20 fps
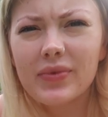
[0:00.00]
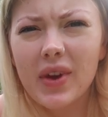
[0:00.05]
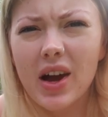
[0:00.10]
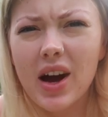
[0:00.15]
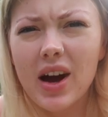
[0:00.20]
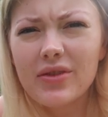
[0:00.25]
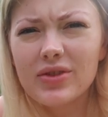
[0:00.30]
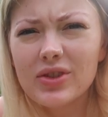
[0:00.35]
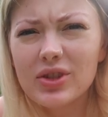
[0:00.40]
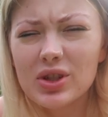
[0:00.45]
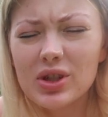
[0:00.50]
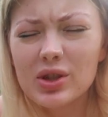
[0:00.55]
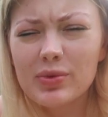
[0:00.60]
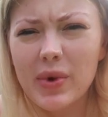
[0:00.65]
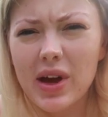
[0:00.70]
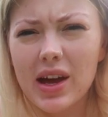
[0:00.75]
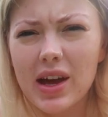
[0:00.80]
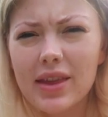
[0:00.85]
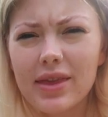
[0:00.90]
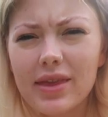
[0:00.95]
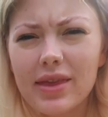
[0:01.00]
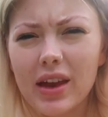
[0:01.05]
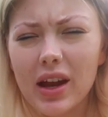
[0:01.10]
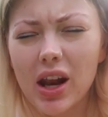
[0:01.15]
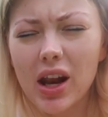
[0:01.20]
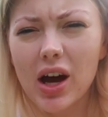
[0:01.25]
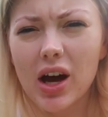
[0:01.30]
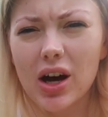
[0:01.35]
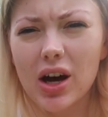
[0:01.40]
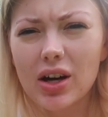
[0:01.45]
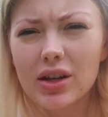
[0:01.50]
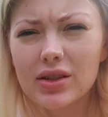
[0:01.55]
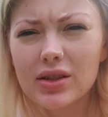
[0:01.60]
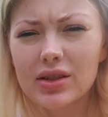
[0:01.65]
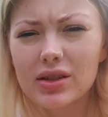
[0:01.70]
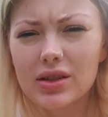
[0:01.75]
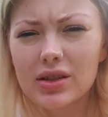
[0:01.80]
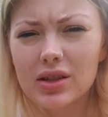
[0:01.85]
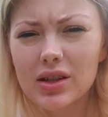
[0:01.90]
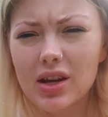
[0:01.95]
I've just spent the
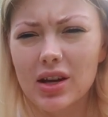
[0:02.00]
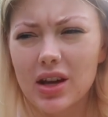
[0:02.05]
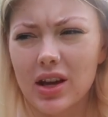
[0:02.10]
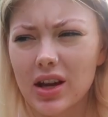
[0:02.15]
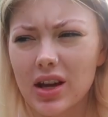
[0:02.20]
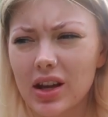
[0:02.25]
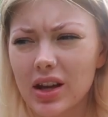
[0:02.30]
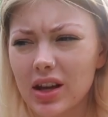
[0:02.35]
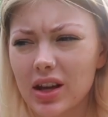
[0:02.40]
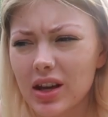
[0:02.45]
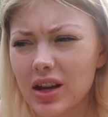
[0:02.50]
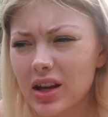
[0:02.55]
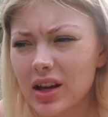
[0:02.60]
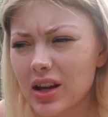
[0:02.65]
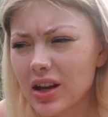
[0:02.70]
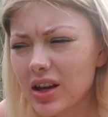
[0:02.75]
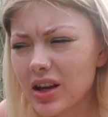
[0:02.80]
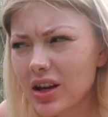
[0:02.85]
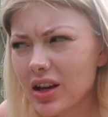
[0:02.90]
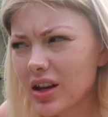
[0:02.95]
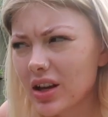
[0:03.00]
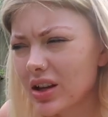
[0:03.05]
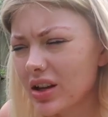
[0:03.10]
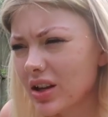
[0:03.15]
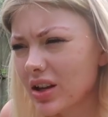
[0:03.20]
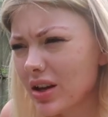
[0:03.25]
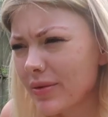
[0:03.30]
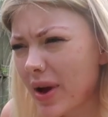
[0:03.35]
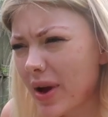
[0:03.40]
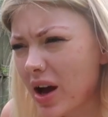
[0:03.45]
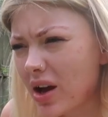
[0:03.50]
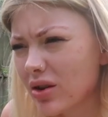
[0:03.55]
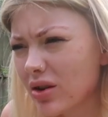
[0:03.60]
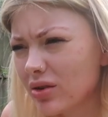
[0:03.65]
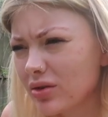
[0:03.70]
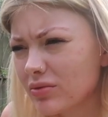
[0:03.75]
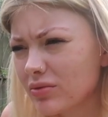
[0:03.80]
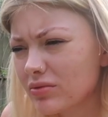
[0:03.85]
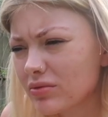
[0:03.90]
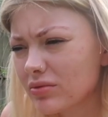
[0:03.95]
last
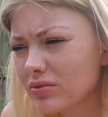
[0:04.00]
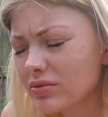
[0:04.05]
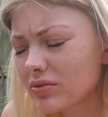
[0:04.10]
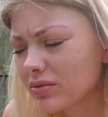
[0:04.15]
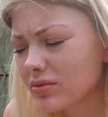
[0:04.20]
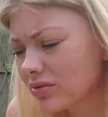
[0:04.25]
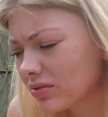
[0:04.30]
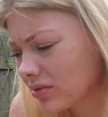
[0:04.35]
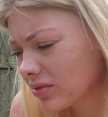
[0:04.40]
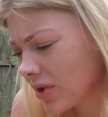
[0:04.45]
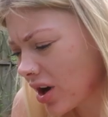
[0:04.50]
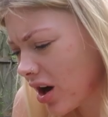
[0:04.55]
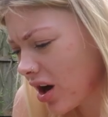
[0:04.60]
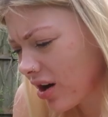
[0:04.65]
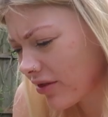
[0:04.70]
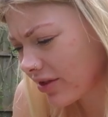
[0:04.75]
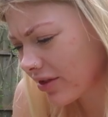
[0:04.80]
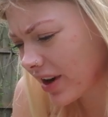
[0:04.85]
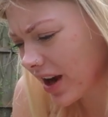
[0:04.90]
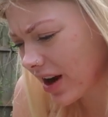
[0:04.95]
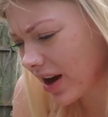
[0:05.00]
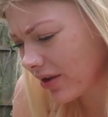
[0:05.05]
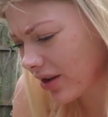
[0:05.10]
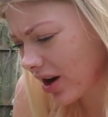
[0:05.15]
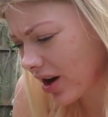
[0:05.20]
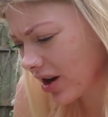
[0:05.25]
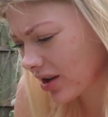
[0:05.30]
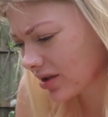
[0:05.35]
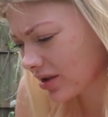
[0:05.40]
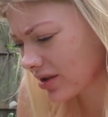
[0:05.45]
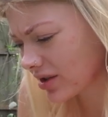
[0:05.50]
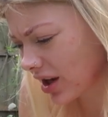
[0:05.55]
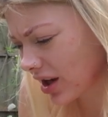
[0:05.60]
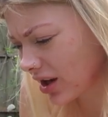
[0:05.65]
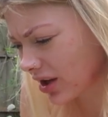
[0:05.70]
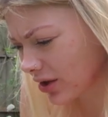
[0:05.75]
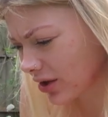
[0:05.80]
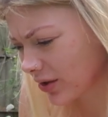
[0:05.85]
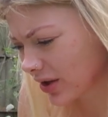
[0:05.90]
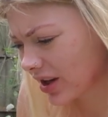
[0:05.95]
about half an hour
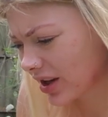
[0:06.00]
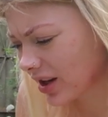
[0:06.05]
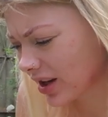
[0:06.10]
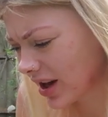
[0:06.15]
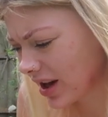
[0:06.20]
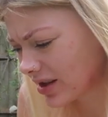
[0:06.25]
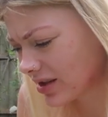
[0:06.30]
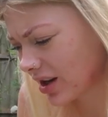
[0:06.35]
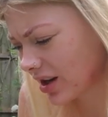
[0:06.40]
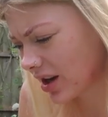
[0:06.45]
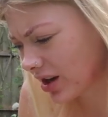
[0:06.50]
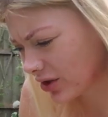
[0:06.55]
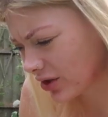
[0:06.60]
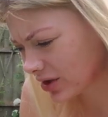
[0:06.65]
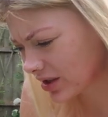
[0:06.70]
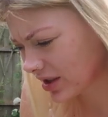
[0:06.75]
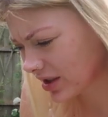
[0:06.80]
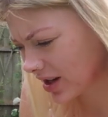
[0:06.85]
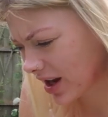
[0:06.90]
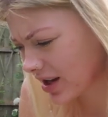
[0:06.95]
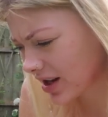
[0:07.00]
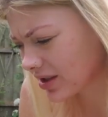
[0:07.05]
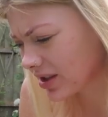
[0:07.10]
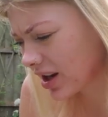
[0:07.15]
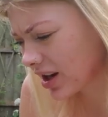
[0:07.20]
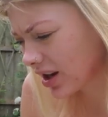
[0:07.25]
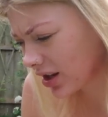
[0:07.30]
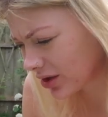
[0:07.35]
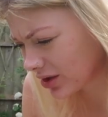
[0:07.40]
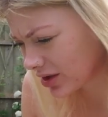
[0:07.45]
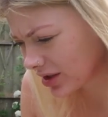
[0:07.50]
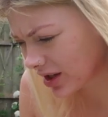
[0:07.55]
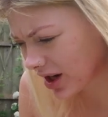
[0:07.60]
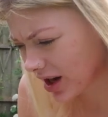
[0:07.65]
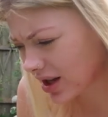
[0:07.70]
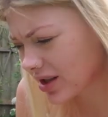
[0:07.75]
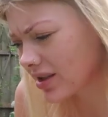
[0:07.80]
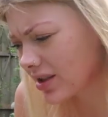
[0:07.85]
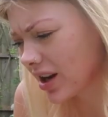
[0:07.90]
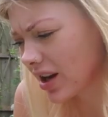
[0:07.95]
diluting
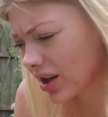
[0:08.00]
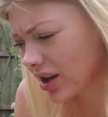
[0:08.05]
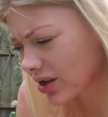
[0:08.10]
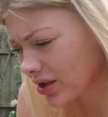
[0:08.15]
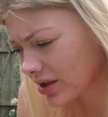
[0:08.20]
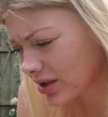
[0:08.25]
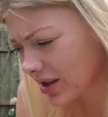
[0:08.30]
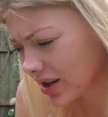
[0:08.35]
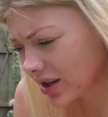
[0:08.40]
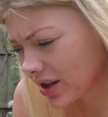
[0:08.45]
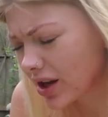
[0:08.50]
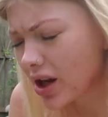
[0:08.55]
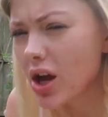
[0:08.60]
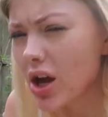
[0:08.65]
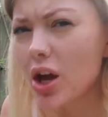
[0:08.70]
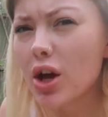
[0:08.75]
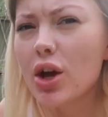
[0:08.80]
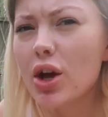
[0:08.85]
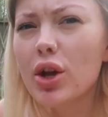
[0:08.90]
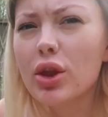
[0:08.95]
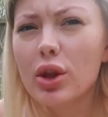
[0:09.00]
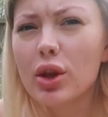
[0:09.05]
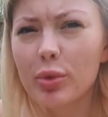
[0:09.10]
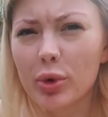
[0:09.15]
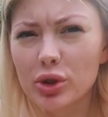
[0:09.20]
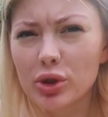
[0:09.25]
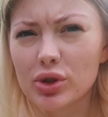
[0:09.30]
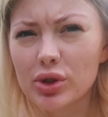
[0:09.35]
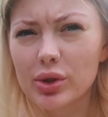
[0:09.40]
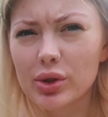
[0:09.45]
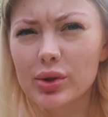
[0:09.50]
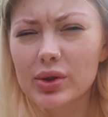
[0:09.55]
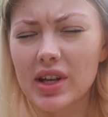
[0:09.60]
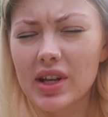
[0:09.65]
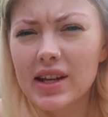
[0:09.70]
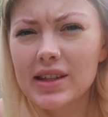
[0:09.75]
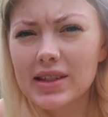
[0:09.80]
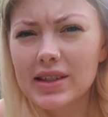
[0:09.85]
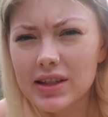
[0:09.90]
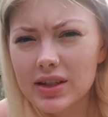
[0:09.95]
the bottles.
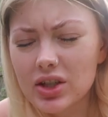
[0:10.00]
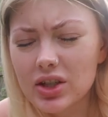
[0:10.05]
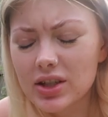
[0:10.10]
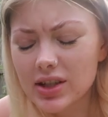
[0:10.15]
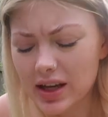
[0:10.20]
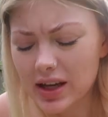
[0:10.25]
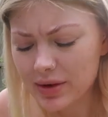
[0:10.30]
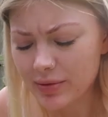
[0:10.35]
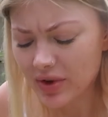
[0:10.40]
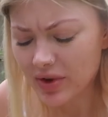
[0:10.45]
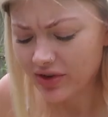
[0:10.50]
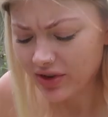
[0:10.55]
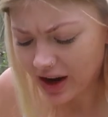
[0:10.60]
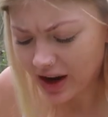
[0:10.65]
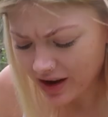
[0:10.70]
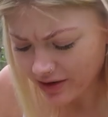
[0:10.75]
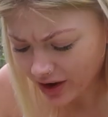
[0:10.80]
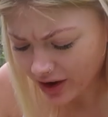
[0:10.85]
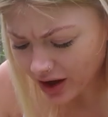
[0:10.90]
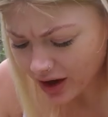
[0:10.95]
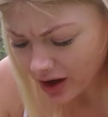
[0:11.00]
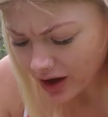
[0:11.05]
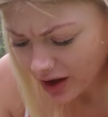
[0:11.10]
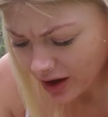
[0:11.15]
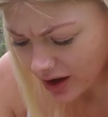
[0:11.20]
It's literally taking me forever.